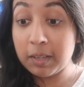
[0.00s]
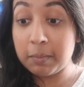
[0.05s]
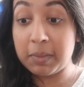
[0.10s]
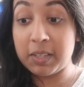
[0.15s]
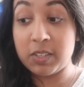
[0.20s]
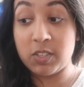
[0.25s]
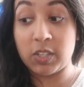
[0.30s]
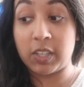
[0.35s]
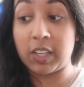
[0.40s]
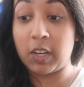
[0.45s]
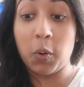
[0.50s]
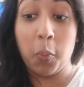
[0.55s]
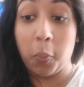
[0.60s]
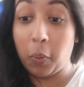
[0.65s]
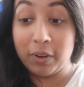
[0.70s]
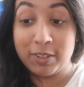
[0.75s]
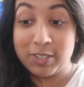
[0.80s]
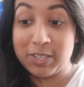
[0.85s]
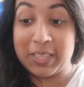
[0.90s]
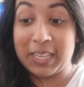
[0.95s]
it means you're gonna
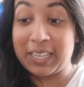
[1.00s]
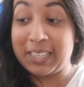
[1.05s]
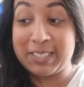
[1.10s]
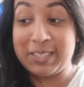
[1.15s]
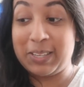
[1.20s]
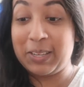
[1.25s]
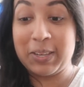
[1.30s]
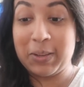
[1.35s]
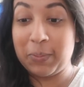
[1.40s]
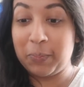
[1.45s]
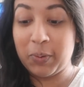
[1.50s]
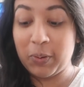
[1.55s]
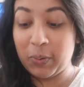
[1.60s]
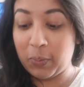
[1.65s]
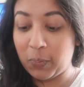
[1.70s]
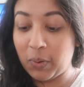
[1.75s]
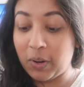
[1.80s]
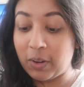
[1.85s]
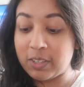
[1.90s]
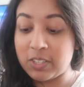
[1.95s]
watch things that you wanna
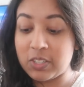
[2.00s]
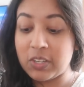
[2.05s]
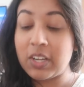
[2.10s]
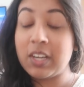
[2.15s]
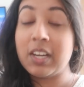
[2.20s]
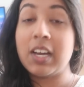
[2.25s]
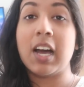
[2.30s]
watch.